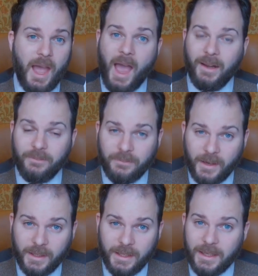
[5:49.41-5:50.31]
And
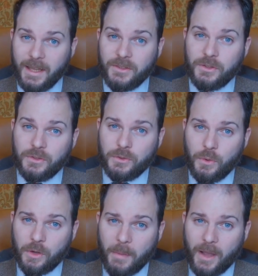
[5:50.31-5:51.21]
finally, let's just
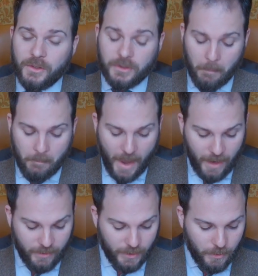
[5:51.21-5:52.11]
talk about some
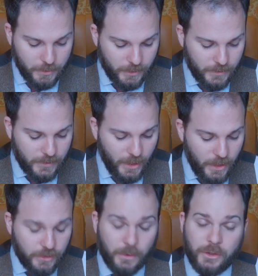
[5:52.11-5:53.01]
pairing options.
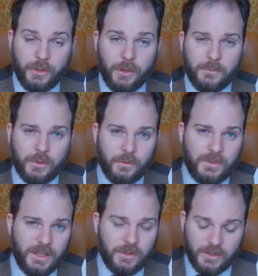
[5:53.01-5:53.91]
So in terms of
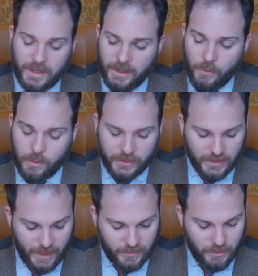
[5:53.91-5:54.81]
snacks or any dishes
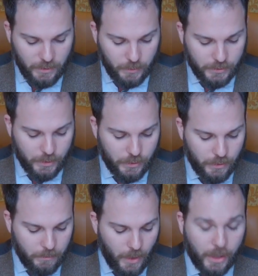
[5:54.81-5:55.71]
for accompanying it,
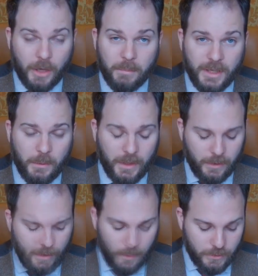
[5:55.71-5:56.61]
consider some
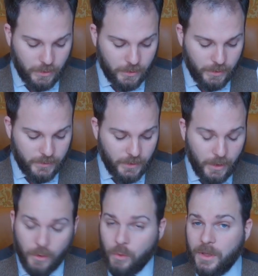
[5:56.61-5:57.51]
milk chocolate
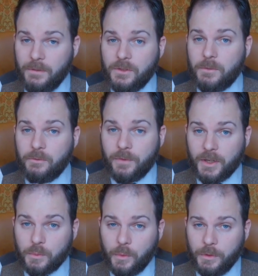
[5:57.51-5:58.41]
or even some
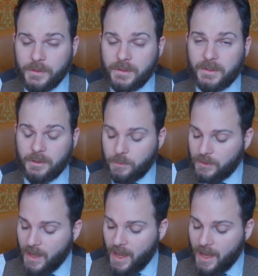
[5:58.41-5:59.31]
fresh walnuts, as this
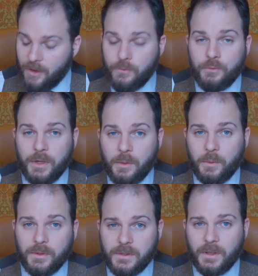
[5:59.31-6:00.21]
was a
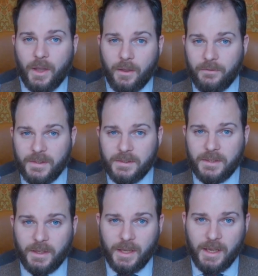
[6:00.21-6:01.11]
frequent
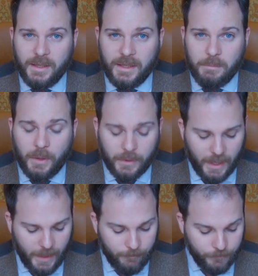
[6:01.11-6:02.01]
visitor in the
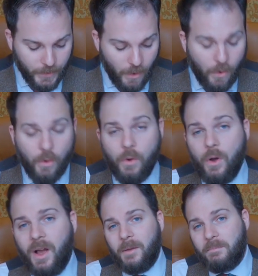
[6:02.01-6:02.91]
bouquet,
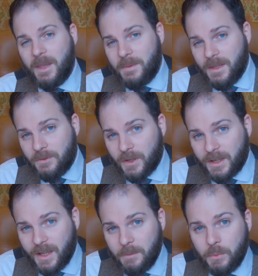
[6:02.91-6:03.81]
or maybe even a
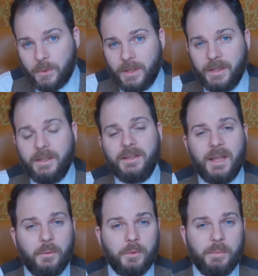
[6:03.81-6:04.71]
crème brûlée.
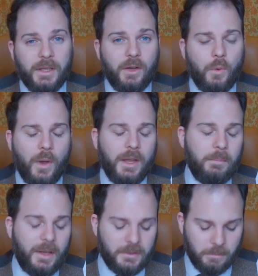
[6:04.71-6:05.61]
That would be quite a
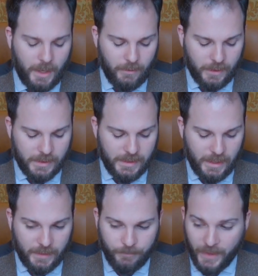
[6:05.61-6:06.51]
pleasant pairing
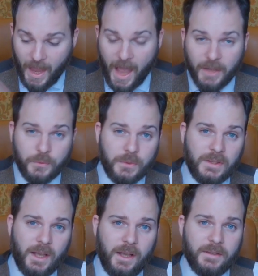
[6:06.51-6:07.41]
indeed. As for
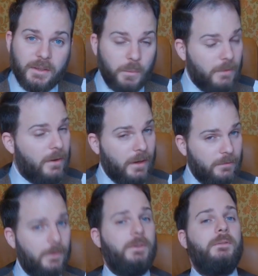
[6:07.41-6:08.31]
cigars, and we're very
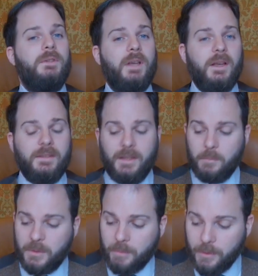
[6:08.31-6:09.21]
fond of cigars here at
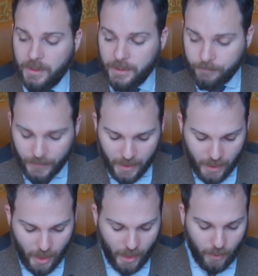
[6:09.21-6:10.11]
Bespoke Unit,
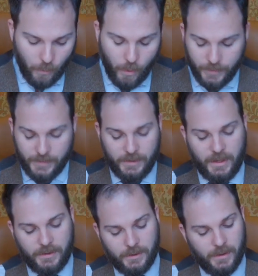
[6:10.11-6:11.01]
one
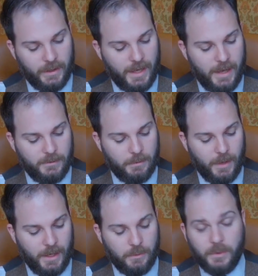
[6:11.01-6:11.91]
suggestion that came to
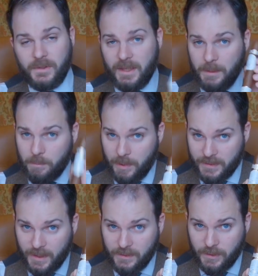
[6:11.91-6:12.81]
mind was the
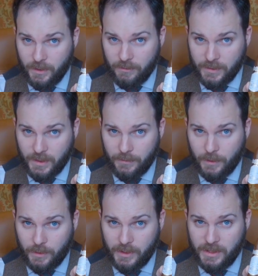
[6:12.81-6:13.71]
Plasencia
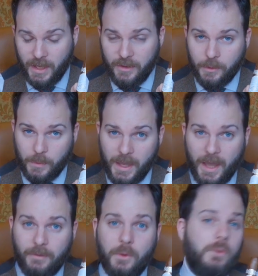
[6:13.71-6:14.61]
Reserva Original that we
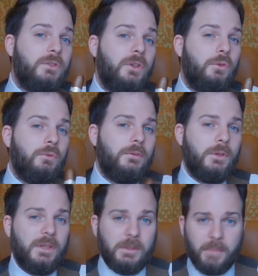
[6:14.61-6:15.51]
have also
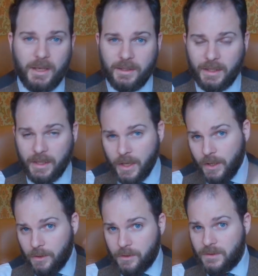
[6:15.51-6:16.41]
reviewed independently.
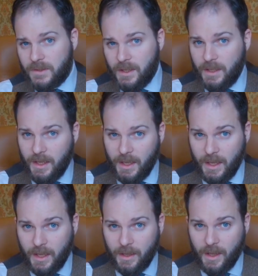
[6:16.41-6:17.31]
You can see
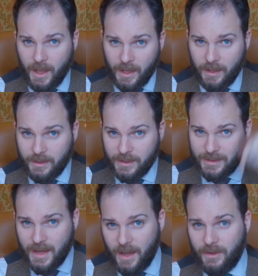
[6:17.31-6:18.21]
here and
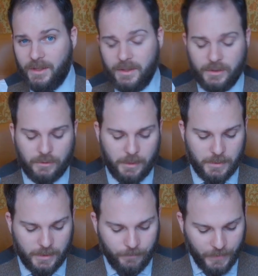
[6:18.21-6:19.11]
down in the
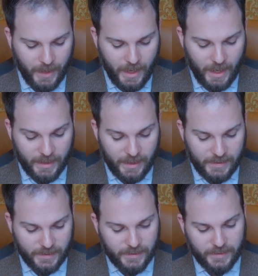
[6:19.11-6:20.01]
description.
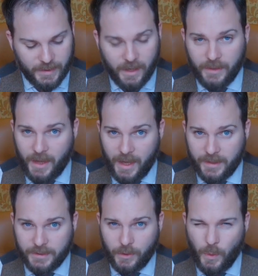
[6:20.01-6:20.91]
This is a cigar that
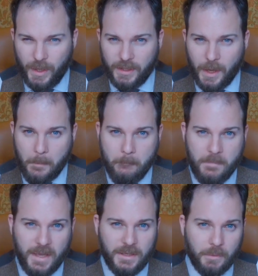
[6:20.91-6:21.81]
has quite a
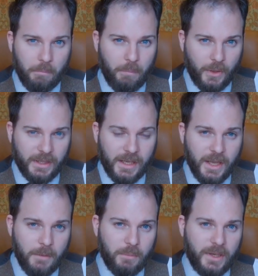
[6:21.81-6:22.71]
medium body,
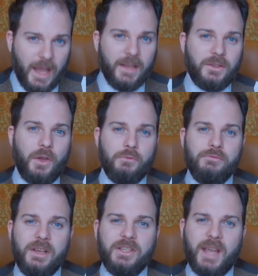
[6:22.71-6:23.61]
but it has a
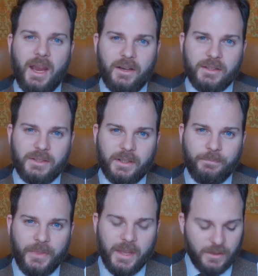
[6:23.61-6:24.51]
rich character.
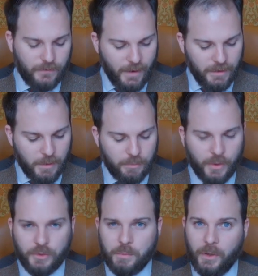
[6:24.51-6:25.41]
It's very
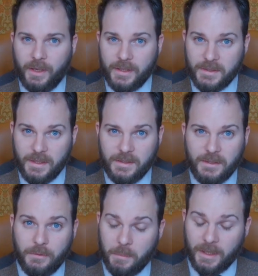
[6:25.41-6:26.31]
approachable and it's easy
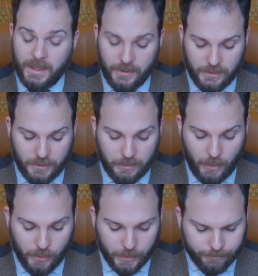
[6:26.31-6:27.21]
for beginners to smoke.